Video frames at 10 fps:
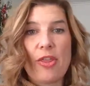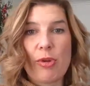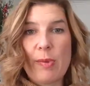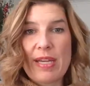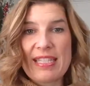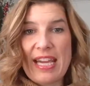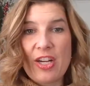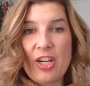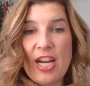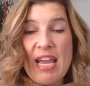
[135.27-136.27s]
3 weeks
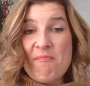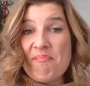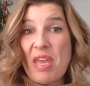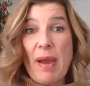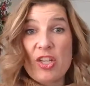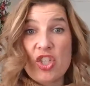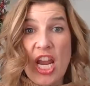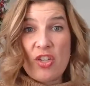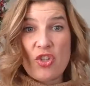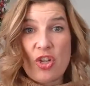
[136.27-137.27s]
later, it might change.